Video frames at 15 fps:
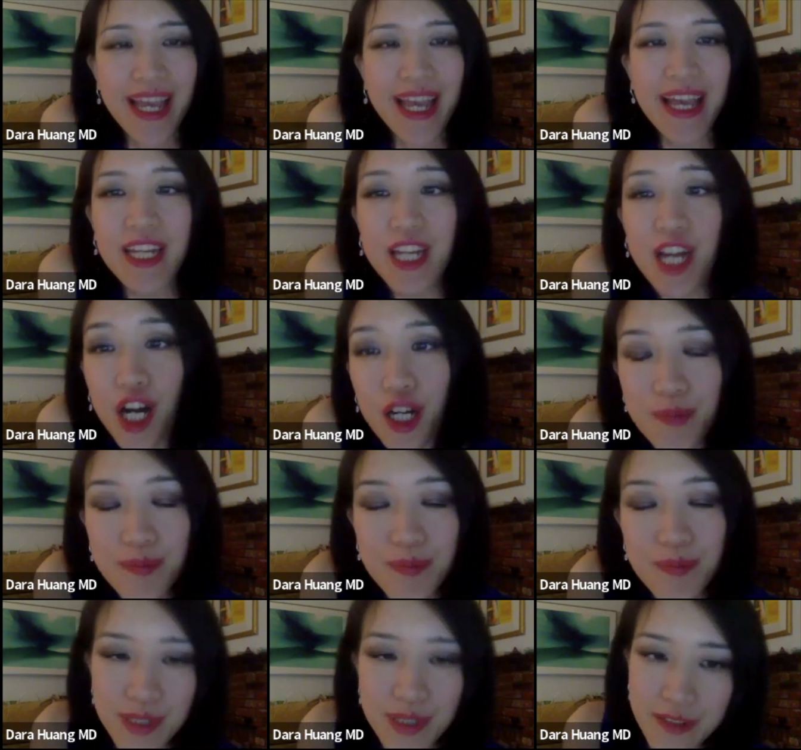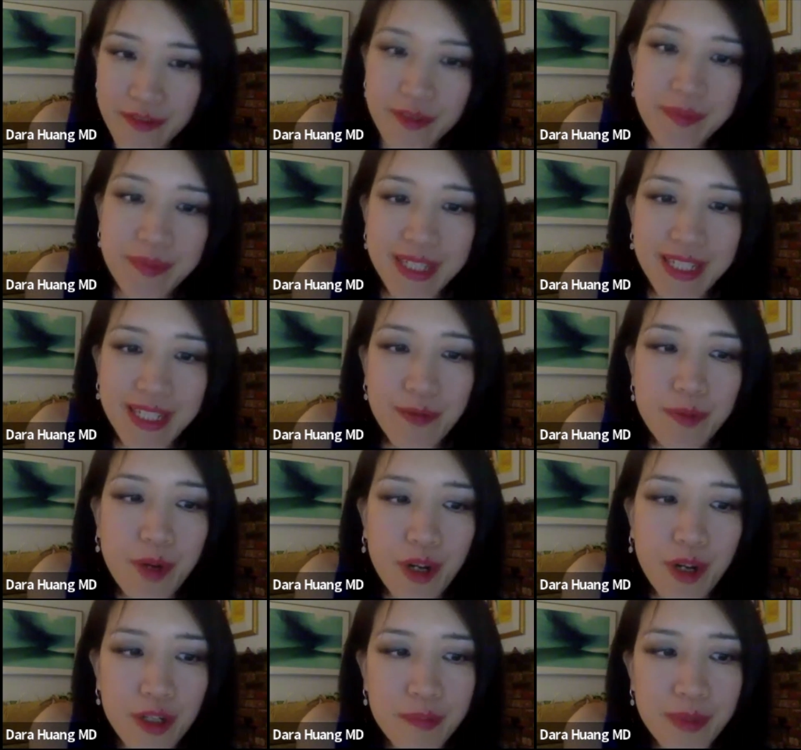an unbelievably
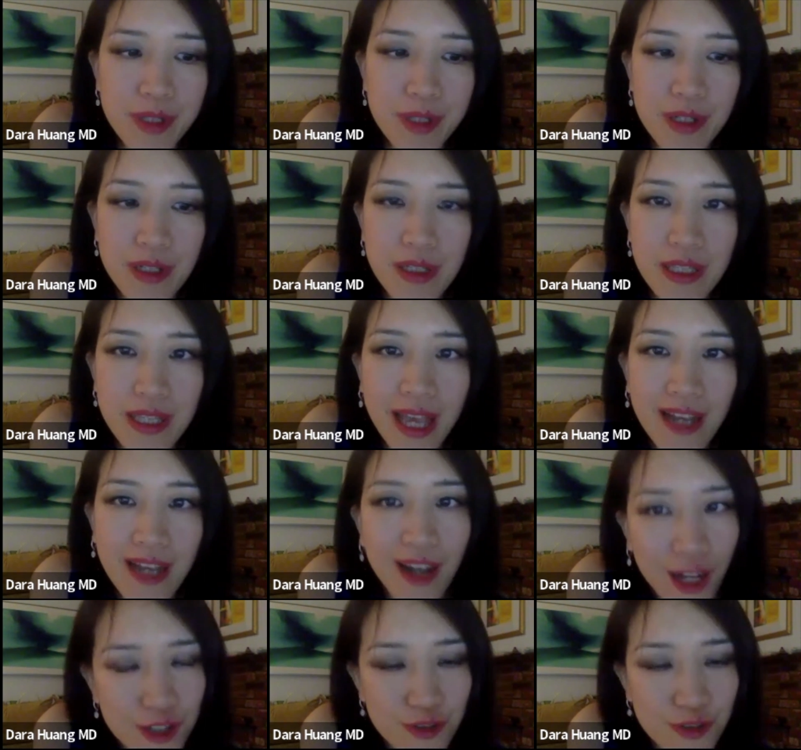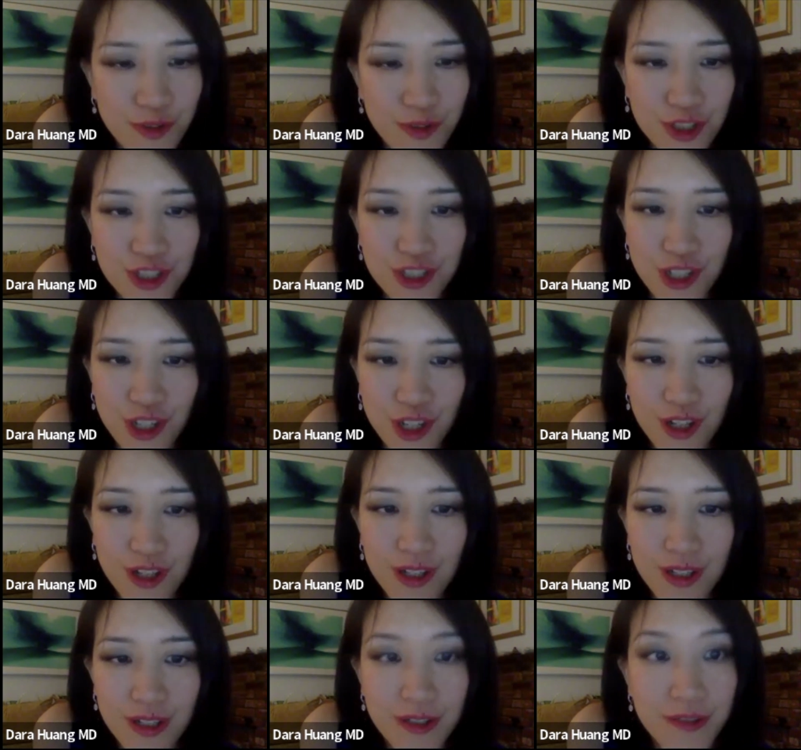remarkable yet controversial
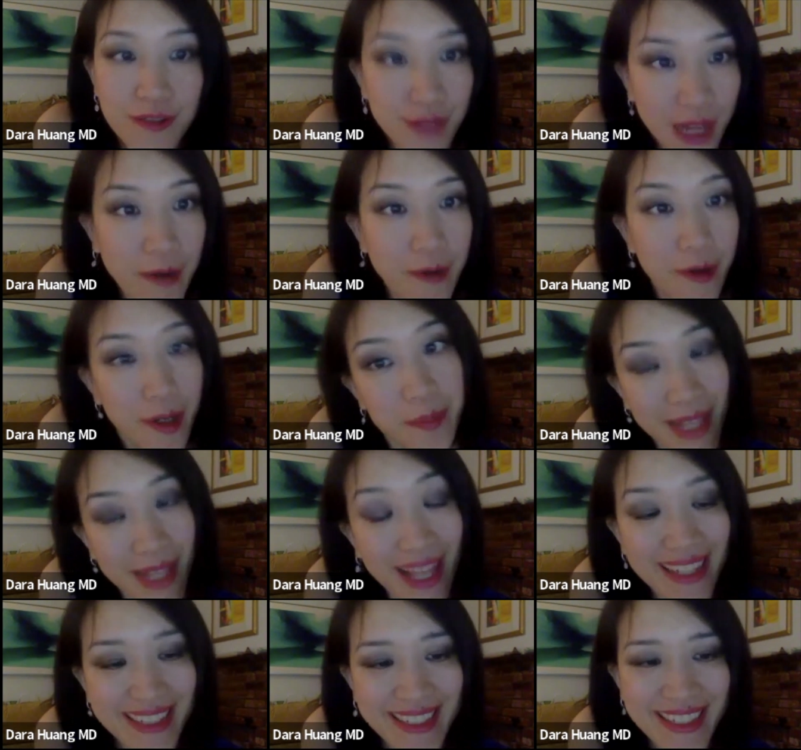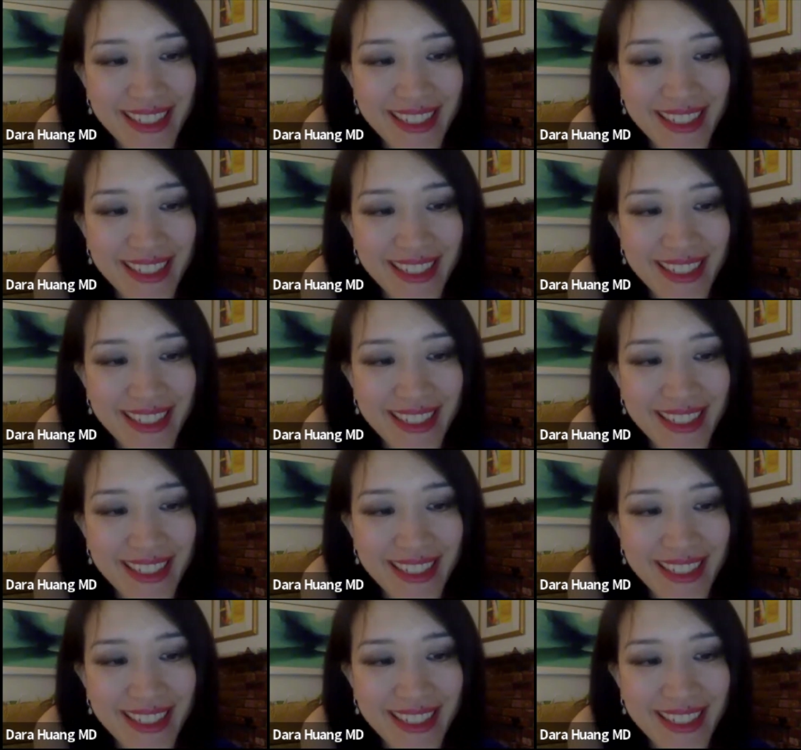flowering plant.